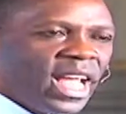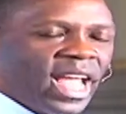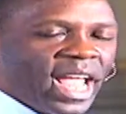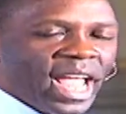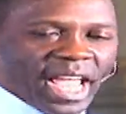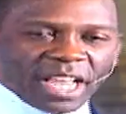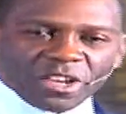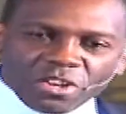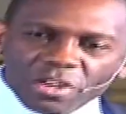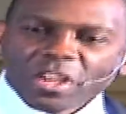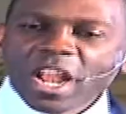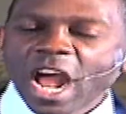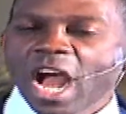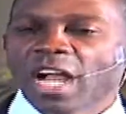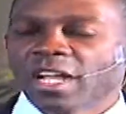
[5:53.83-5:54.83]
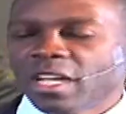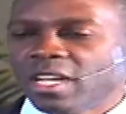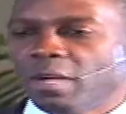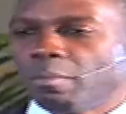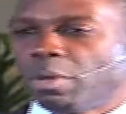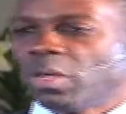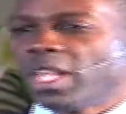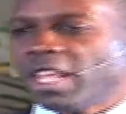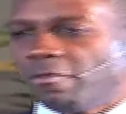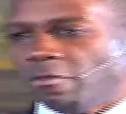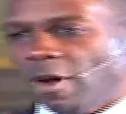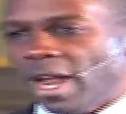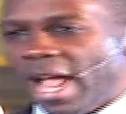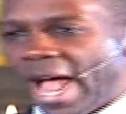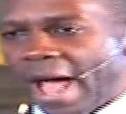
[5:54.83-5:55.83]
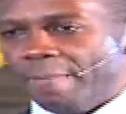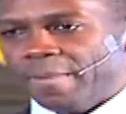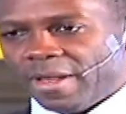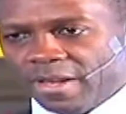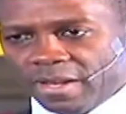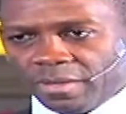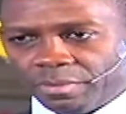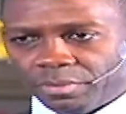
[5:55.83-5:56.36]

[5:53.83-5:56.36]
and you're not going to believe what happened.